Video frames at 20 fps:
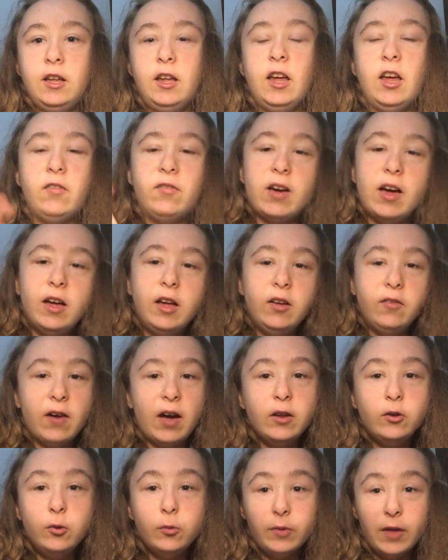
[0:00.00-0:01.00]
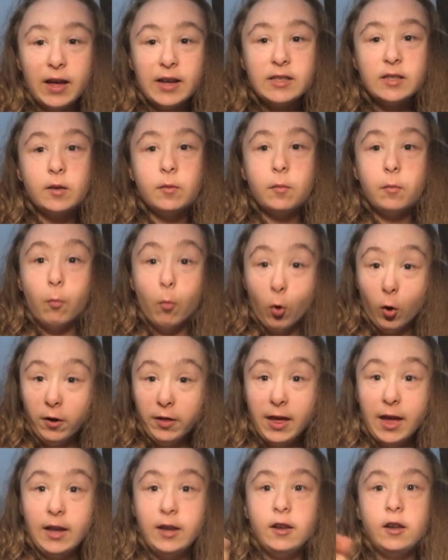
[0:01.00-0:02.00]
if I, if I do this more
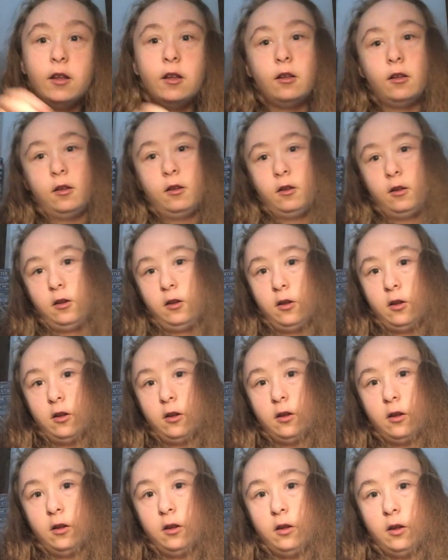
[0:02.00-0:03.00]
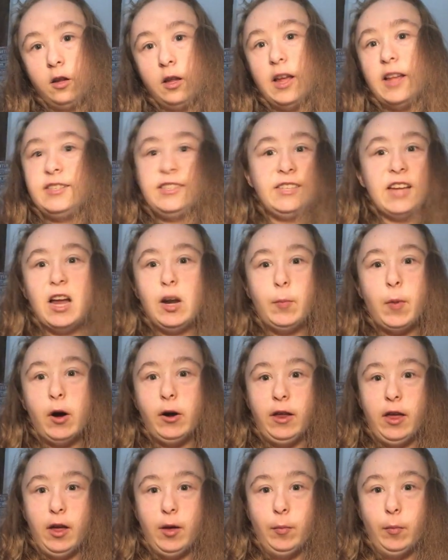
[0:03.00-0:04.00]
than it's not
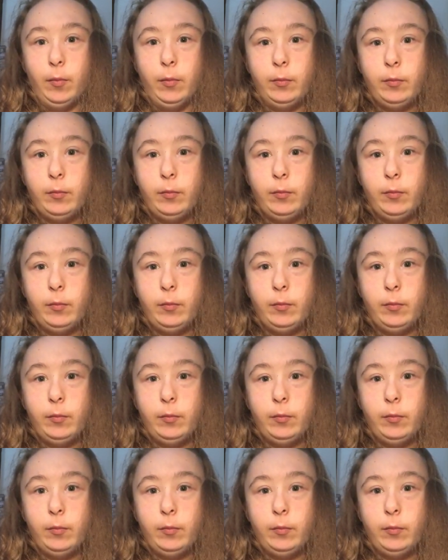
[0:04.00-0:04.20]
about him